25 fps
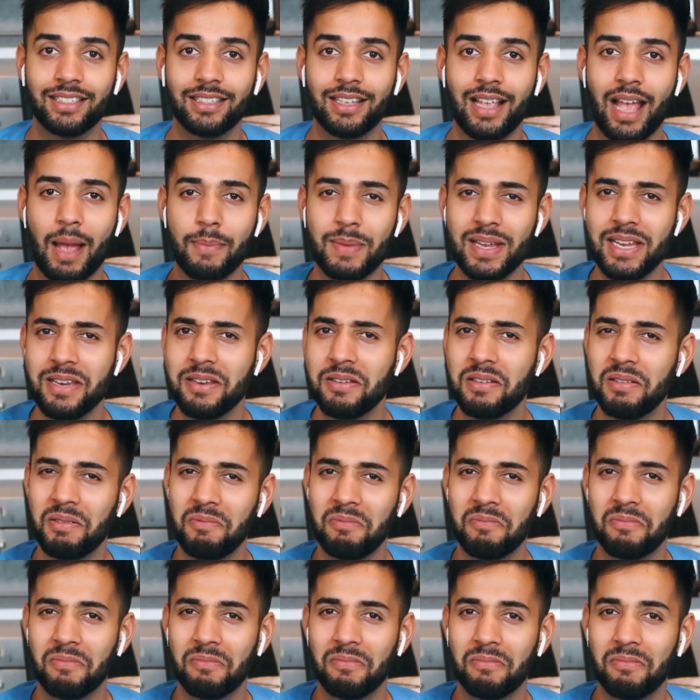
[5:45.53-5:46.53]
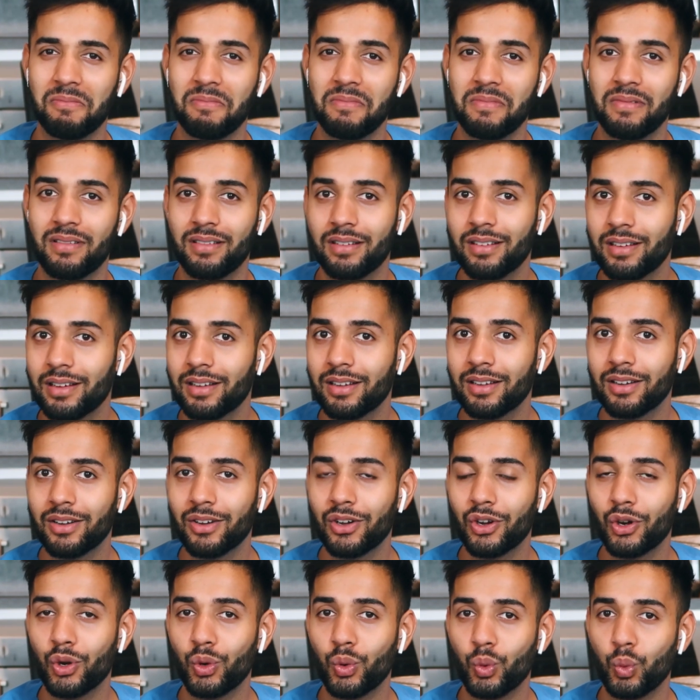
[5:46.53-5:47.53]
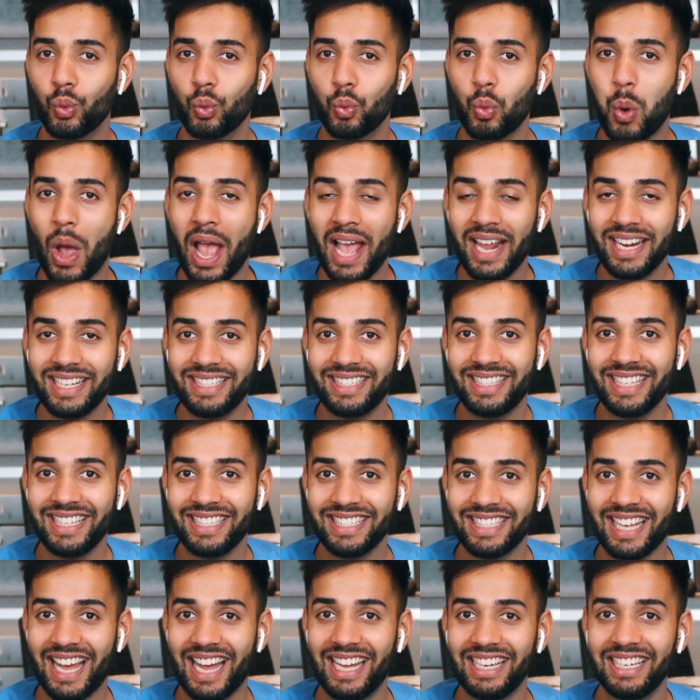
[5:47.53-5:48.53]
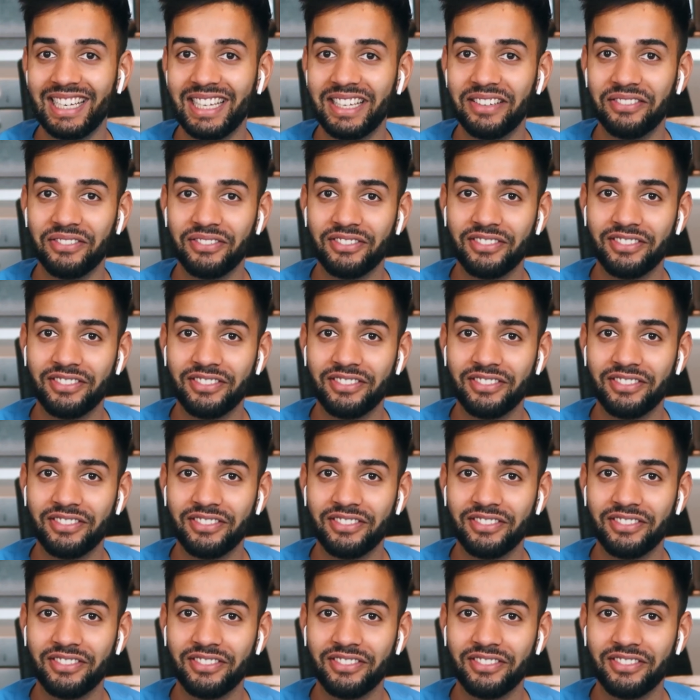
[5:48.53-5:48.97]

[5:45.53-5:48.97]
I mean, where does this guy live?